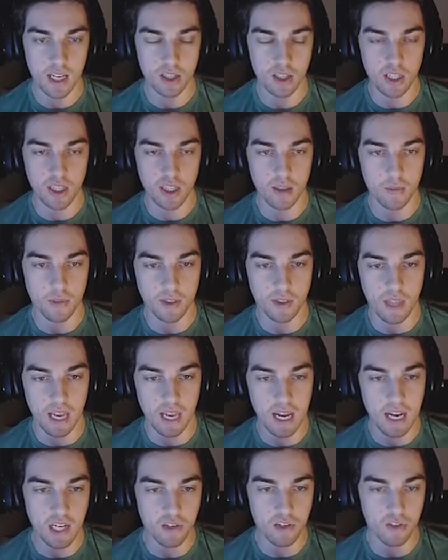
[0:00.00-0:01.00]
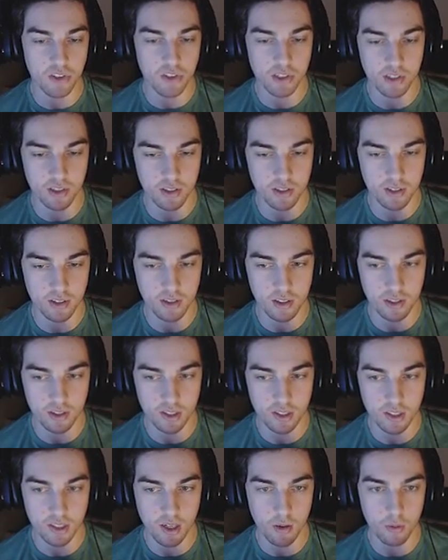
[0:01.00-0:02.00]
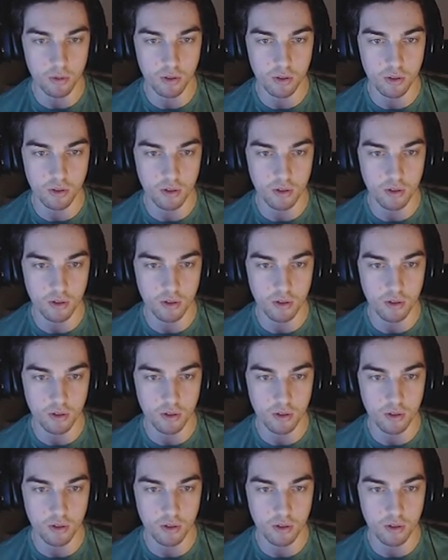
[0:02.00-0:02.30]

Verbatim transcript: they're, they're dangerous. They're so